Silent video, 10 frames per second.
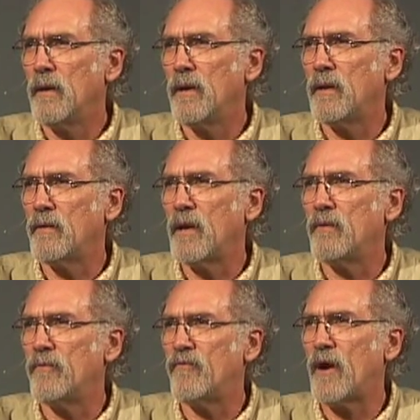And,
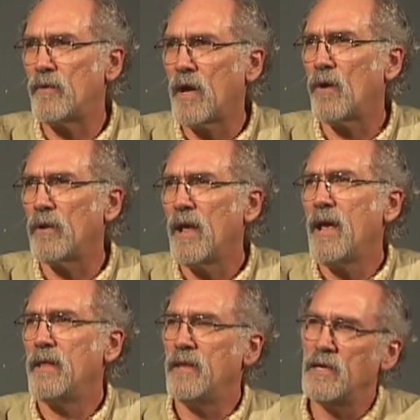and found out.
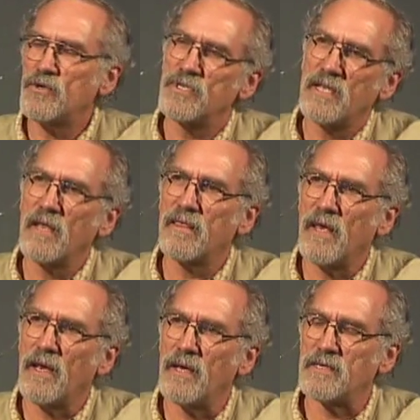And the interesting
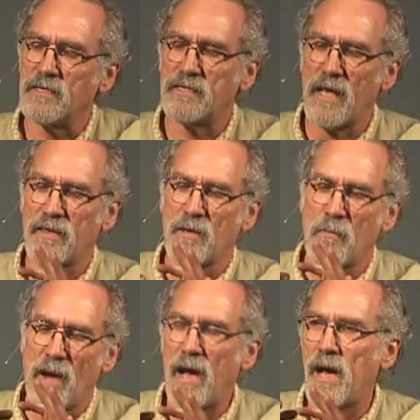thing is, is that the
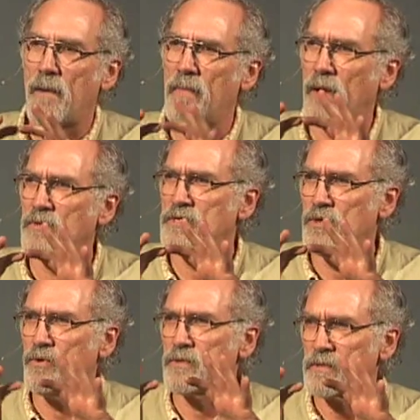bomb that was
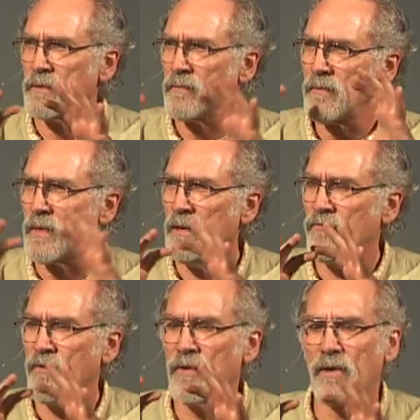used
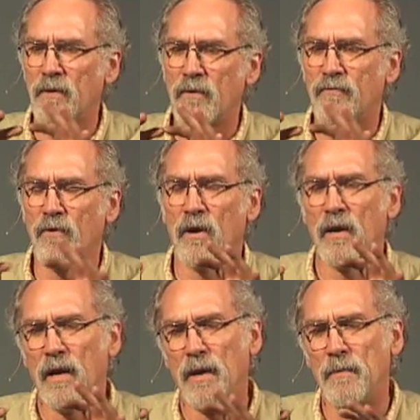for the
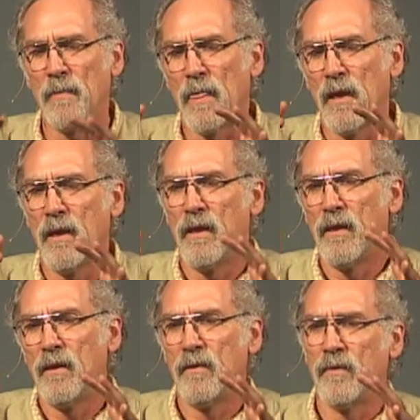for uh,
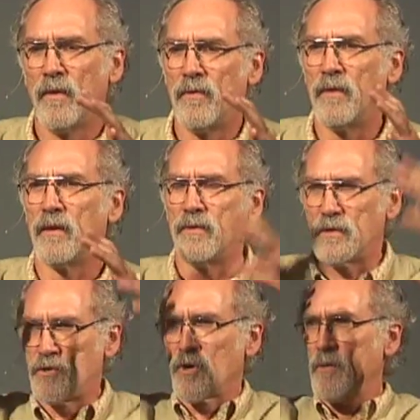the,
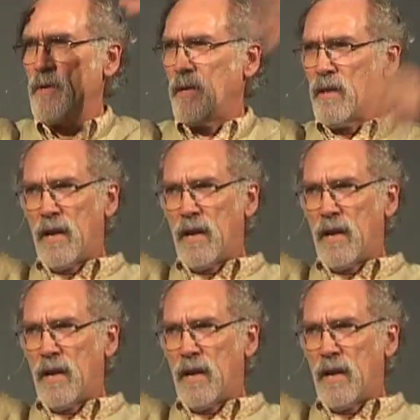the turban